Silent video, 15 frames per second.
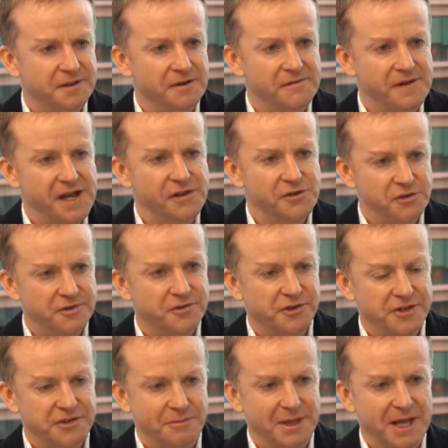of our new
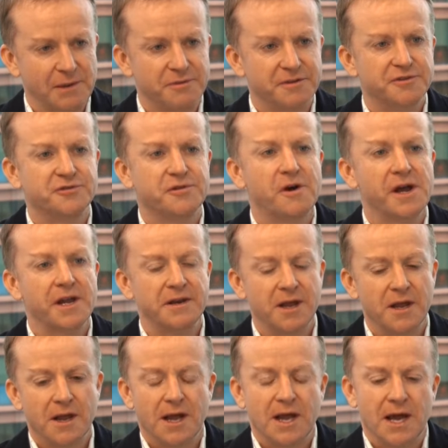strategic plan, was to try
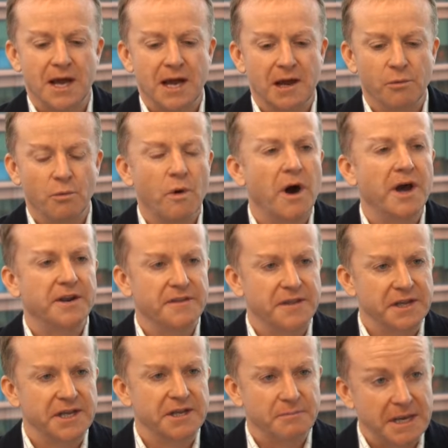and widen
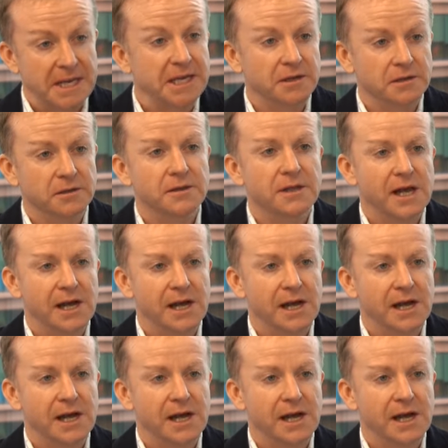the appeal